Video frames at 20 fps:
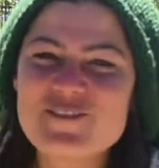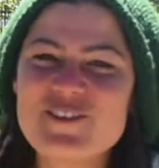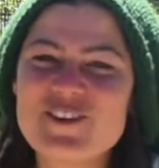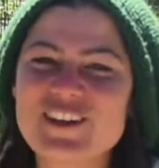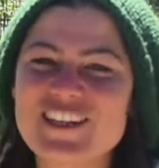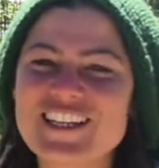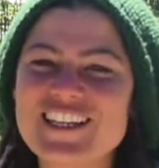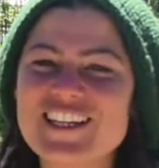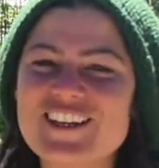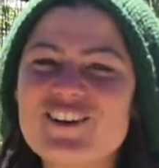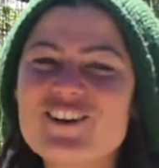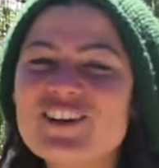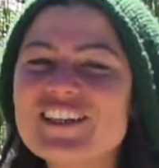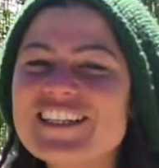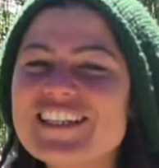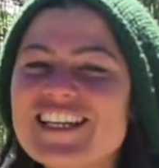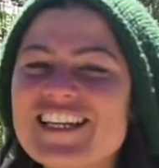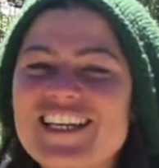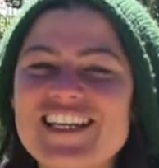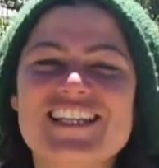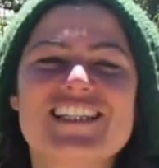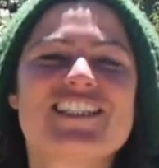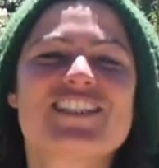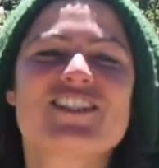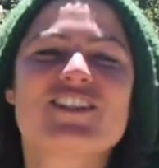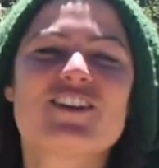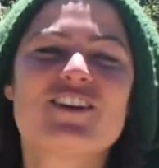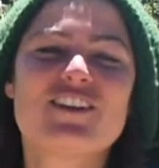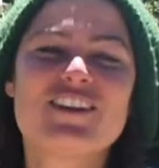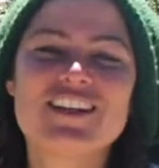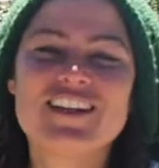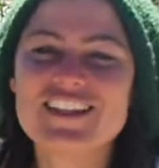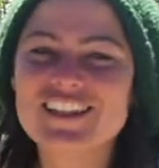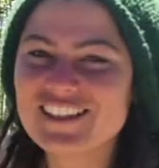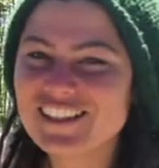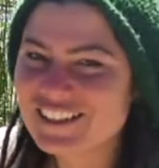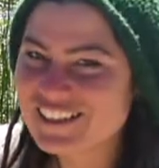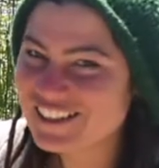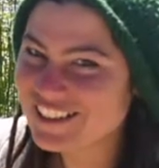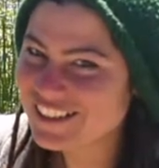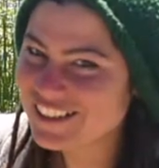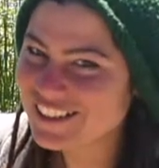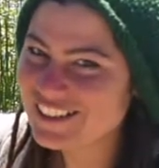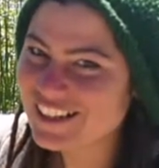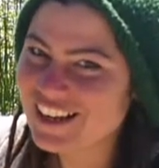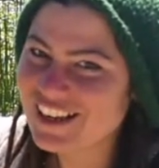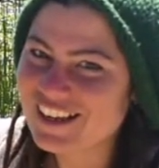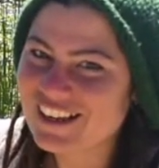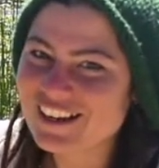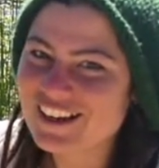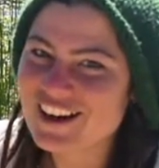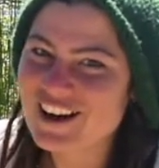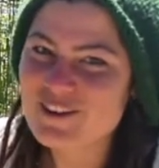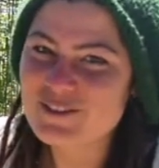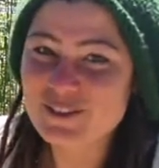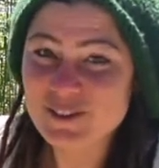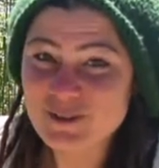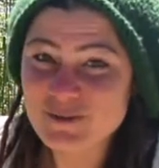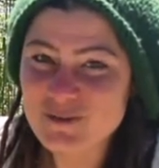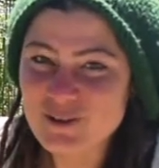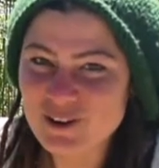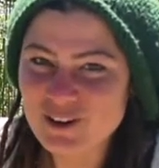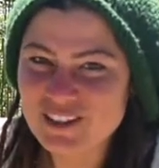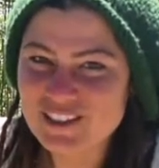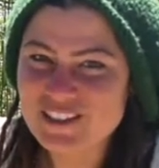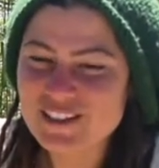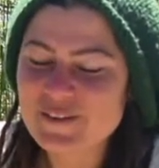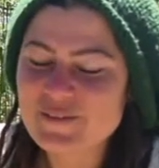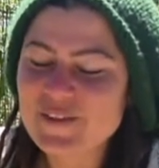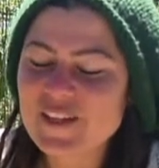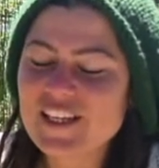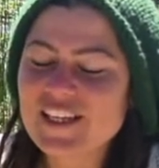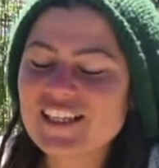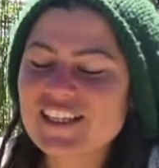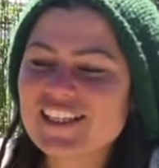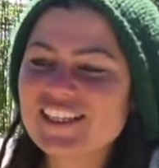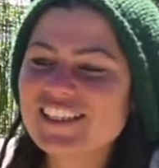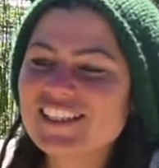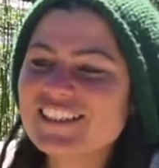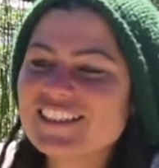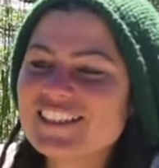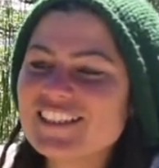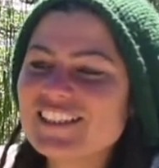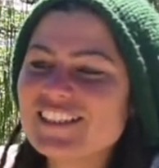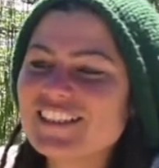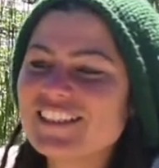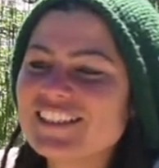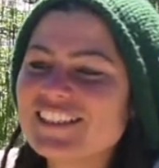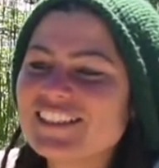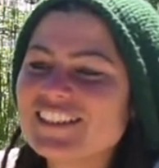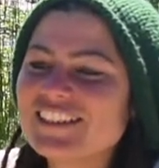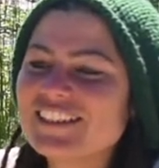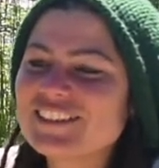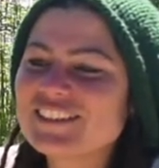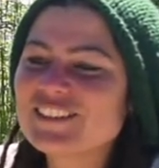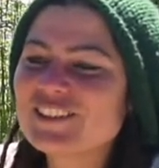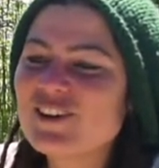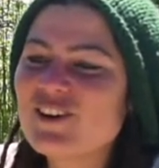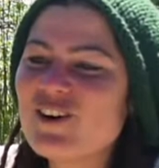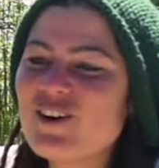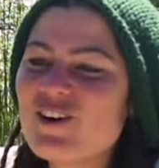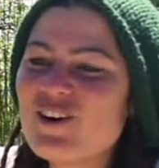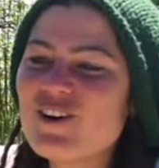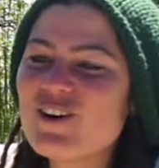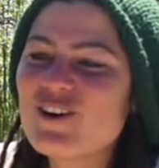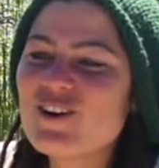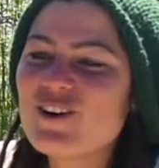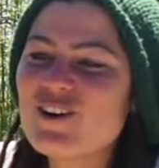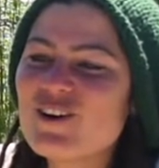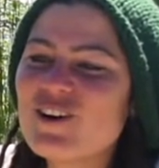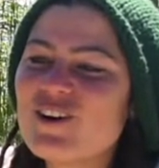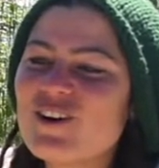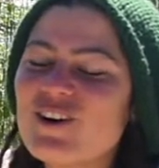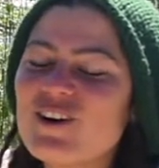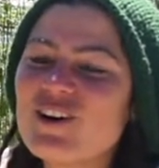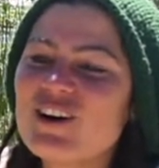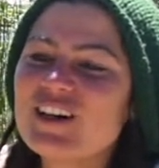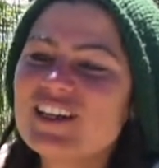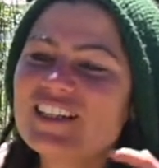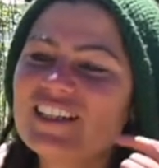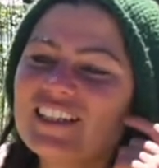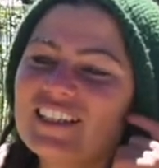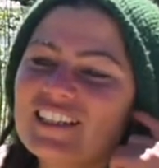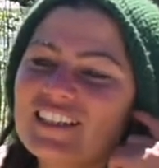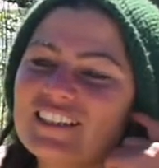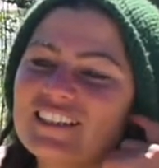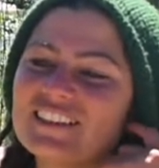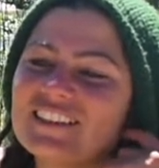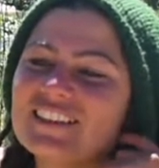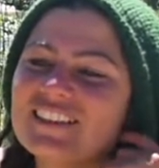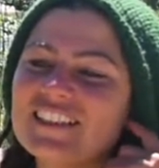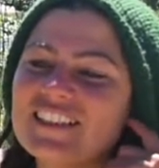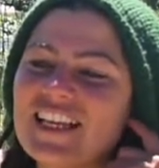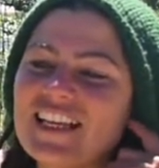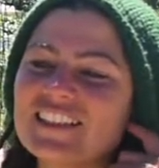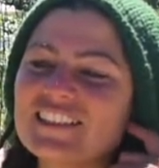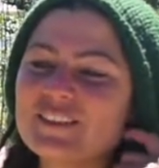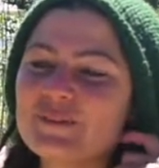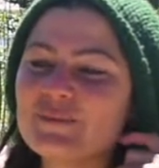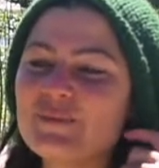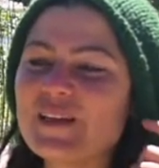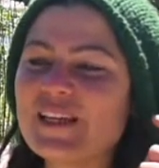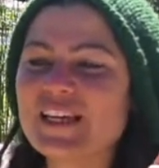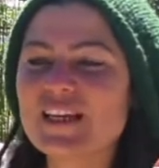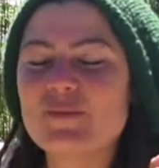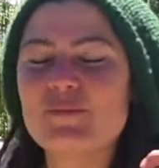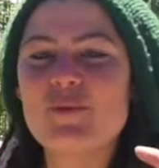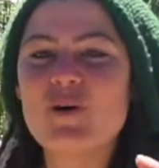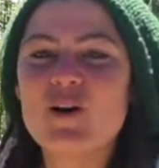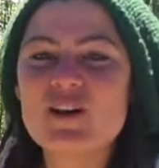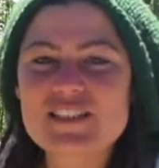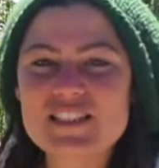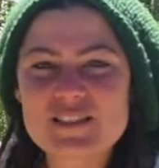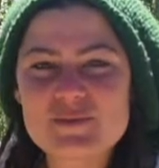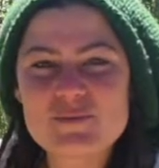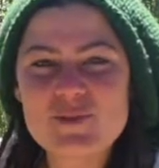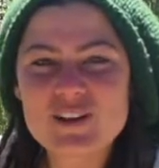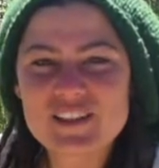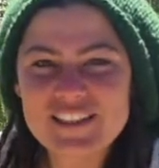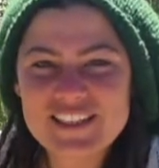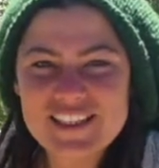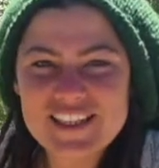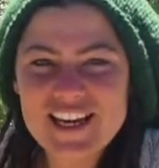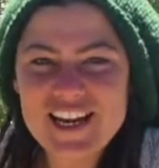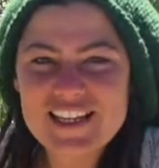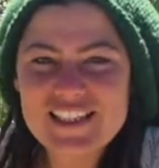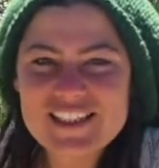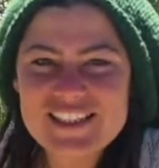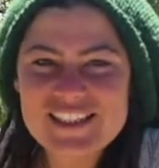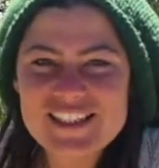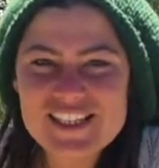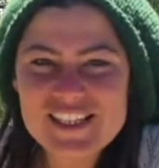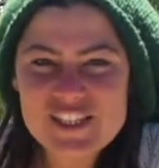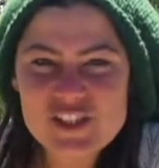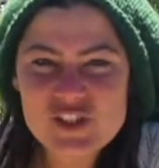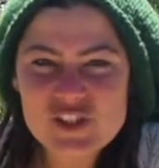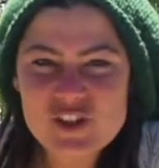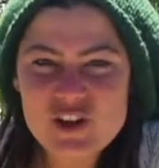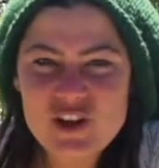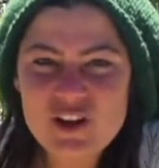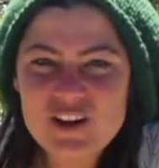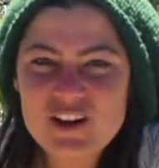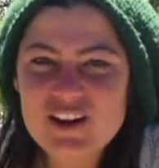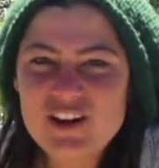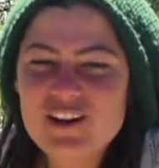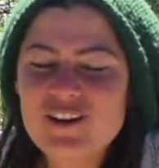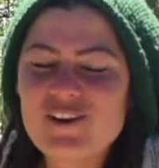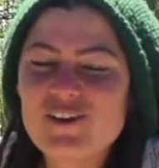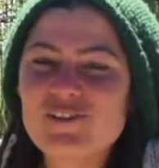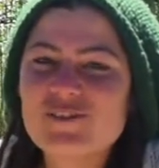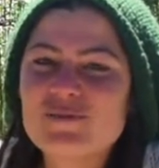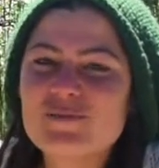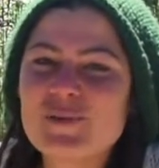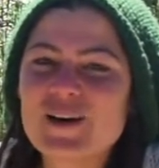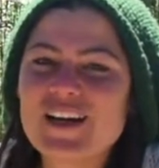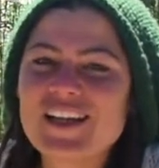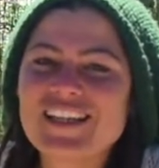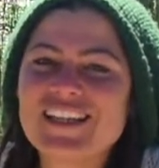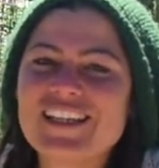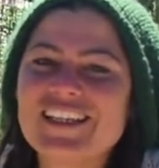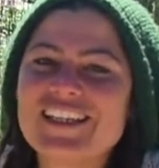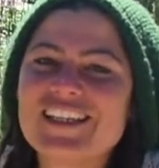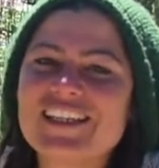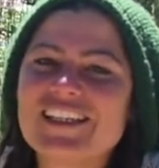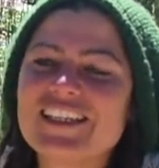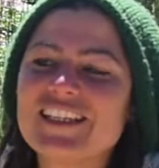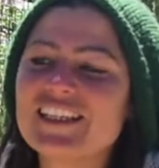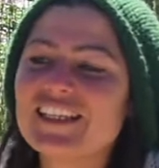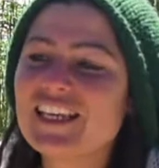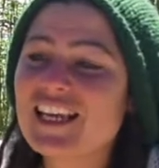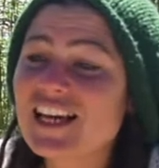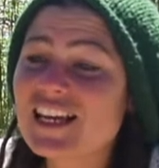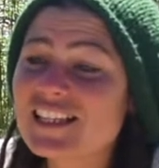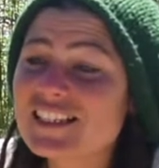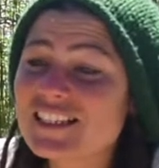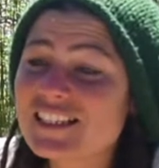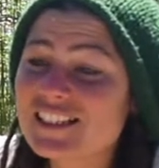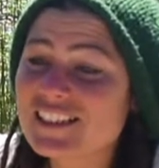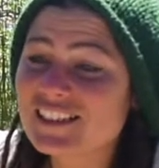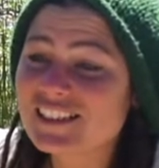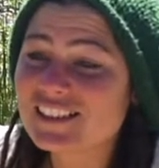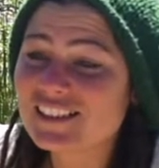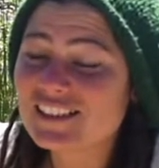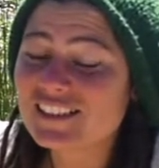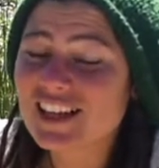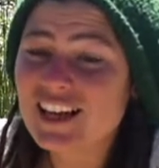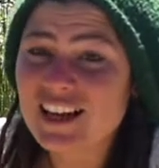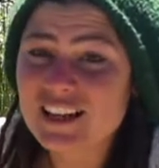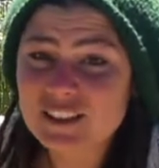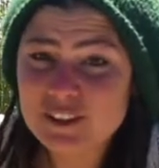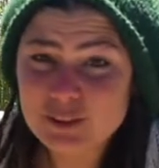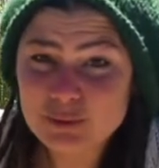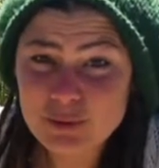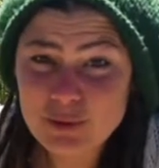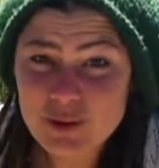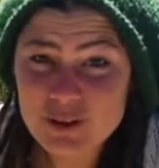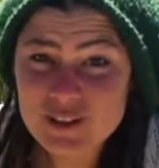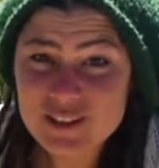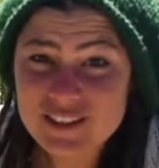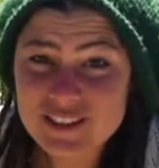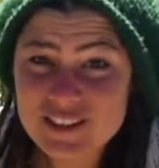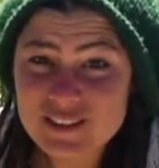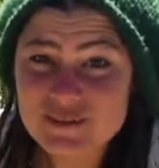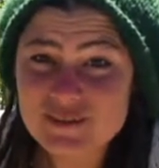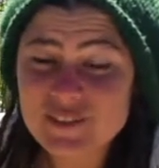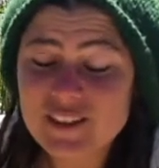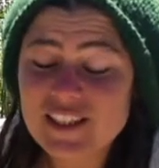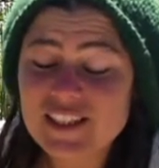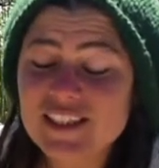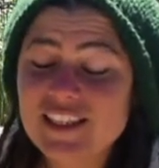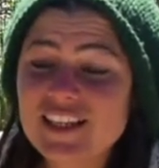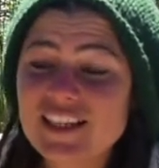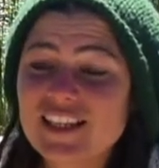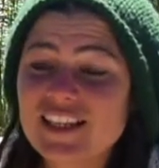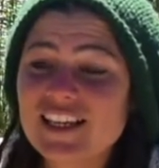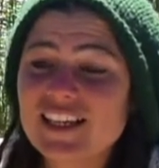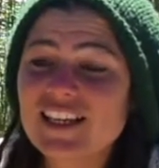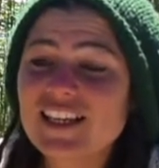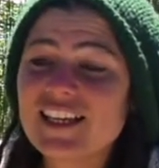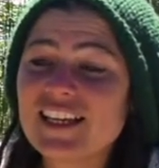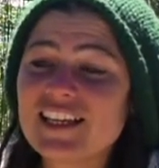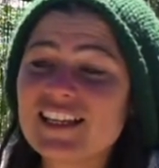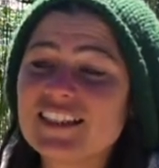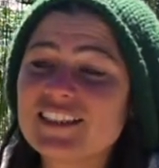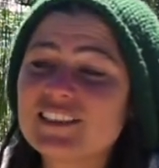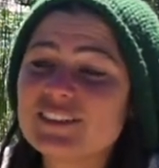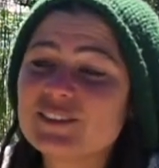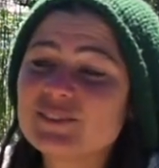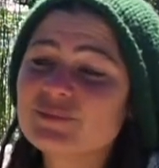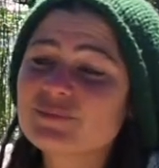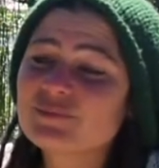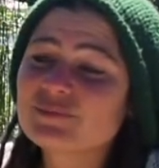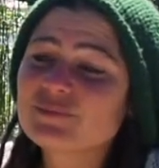for the, all the lessons learning around the world. Uh, so that make possible the realization of my last uh, artworks, and